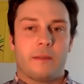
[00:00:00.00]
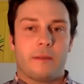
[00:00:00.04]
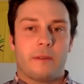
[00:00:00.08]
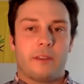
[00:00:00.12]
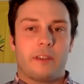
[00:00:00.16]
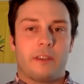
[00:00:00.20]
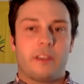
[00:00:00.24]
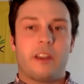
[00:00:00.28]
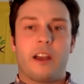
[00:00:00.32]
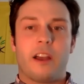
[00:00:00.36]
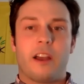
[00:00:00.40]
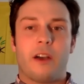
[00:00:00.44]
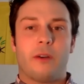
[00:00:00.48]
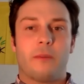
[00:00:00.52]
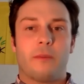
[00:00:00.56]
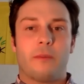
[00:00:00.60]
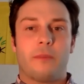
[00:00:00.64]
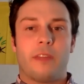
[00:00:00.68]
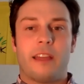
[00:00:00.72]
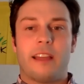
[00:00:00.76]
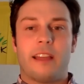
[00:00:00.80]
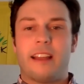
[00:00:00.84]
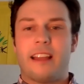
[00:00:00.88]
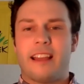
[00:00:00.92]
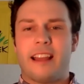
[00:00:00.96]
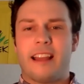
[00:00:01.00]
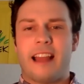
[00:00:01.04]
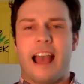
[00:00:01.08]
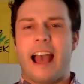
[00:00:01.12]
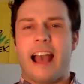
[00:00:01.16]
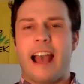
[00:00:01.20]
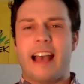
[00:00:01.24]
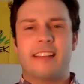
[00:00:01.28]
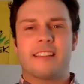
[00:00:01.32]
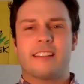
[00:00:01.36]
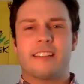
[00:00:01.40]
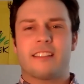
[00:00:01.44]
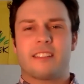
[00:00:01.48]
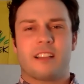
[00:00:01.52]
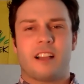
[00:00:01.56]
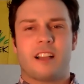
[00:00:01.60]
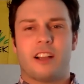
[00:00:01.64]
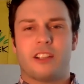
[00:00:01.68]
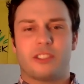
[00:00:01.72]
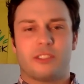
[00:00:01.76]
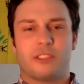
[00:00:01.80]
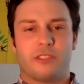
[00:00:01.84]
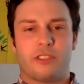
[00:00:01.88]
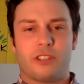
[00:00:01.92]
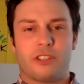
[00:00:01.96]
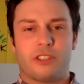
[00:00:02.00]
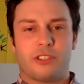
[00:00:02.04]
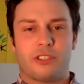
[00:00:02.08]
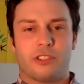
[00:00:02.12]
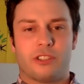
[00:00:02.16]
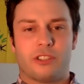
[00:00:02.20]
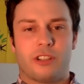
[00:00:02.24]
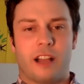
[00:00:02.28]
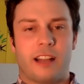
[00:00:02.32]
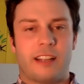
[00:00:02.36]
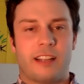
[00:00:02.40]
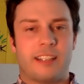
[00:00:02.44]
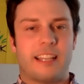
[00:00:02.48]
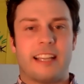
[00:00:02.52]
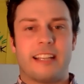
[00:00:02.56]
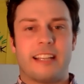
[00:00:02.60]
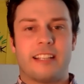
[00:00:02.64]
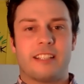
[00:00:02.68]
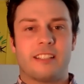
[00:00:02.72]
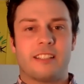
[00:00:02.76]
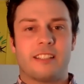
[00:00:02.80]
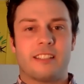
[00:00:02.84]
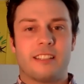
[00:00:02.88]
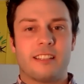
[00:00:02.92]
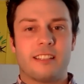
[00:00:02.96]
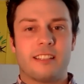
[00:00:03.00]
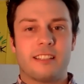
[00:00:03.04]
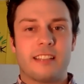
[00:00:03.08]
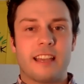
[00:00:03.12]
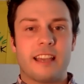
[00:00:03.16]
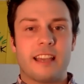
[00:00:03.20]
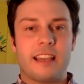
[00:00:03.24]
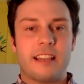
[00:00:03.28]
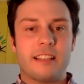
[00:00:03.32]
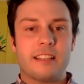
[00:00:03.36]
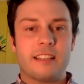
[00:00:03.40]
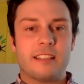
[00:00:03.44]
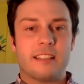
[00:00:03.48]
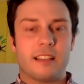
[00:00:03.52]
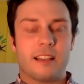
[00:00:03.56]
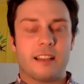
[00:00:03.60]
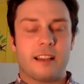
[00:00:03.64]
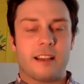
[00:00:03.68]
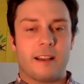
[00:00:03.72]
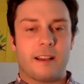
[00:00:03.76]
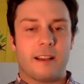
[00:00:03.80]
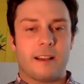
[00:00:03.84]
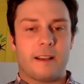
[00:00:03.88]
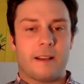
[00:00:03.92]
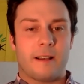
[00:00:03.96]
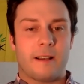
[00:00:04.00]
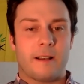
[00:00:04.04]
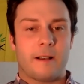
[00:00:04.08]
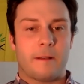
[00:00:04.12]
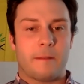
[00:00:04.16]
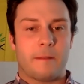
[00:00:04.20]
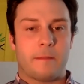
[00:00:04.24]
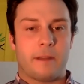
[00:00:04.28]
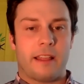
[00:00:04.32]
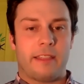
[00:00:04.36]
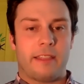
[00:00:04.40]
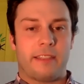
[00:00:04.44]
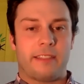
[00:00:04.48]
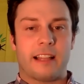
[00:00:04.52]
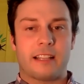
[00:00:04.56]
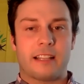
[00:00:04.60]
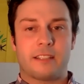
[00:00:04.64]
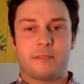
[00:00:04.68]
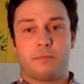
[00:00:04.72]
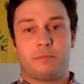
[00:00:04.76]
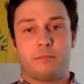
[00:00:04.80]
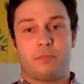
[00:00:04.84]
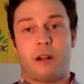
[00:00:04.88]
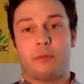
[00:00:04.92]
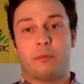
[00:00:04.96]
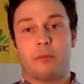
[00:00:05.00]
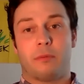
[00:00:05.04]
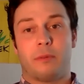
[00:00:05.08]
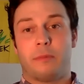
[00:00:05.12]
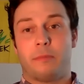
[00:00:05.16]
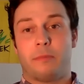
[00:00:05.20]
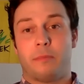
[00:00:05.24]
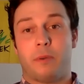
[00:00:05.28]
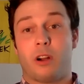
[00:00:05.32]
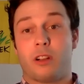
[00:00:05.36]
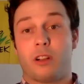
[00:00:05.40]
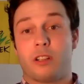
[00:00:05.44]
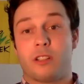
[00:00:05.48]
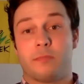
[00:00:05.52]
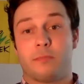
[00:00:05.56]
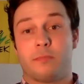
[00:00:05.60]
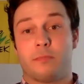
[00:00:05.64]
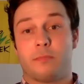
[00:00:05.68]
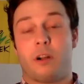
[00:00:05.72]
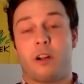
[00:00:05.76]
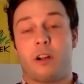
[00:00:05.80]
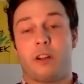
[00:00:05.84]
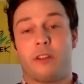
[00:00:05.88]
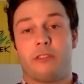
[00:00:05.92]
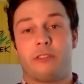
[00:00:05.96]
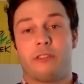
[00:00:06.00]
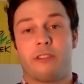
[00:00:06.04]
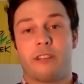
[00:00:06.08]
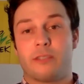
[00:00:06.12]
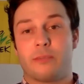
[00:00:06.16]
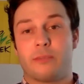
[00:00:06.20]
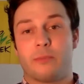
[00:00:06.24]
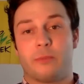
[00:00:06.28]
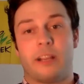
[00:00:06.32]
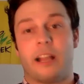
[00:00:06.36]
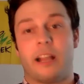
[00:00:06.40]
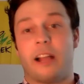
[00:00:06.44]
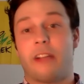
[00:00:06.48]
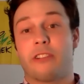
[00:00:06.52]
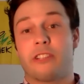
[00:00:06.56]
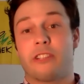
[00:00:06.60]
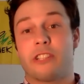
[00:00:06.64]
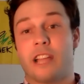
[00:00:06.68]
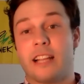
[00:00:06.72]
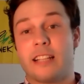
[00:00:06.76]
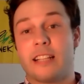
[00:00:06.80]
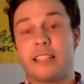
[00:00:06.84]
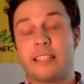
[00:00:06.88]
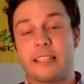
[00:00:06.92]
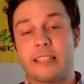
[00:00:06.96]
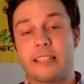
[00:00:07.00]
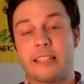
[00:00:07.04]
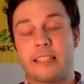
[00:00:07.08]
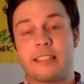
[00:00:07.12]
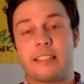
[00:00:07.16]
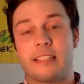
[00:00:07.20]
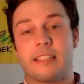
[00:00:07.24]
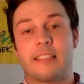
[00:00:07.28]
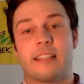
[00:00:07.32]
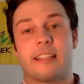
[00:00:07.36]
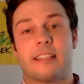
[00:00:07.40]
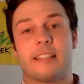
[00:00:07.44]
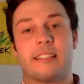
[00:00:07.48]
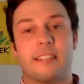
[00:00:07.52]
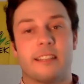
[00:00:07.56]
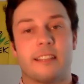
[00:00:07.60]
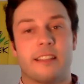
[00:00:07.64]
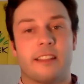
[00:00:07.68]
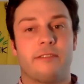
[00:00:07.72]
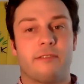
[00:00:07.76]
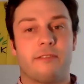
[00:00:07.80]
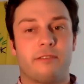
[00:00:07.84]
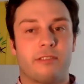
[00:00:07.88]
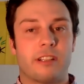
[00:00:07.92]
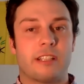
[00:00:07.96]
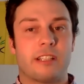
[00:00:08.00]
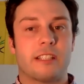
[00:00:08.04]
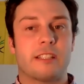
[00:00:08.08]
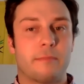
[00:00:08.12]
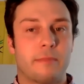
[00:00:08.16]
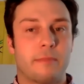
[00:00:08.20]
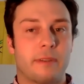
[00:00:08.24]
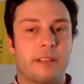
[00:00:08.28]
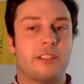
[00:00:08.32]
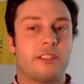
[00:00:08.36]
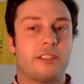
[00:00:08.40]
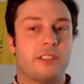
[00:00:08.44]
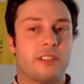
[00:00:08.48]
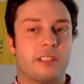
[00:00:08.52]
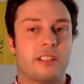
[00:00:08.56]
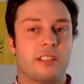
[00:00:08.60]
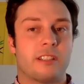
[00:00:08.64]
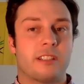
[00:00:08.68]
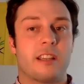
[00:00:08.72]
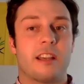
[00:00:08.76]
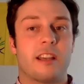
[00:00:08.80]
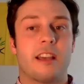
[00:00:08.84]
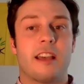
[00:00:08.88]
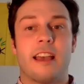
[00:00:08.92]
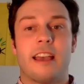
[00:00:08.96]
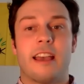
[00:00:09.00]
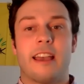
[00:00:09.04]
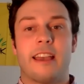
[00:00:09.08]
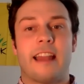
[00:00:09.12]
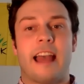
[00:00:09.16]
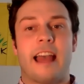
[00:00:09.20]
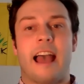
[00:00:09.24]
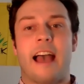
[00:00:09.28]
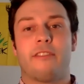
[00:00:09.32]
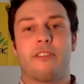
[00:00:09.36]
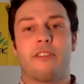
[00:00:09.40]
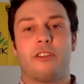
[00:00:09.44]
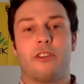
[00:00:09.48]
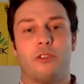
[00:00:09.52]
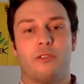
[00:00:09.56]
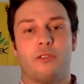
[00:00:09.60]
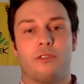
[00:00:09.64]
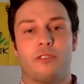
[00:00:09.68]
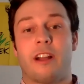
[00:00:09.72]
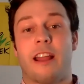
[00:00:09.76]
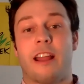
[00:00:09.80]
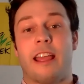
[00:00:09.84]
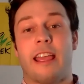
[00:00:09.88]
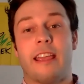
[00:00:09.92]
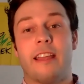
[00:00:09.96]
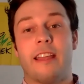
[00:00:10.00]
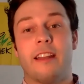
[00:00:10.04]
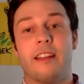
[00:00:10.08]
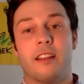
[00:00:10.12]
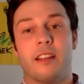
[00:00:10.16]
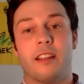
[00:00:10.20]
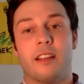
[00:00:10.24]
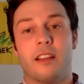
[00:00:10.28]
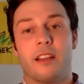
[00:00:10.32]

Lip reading: it has its controversial connotations these days. And I think that's probably part of the reason we got rejected, is this idea that free speech is just an avenue for hate.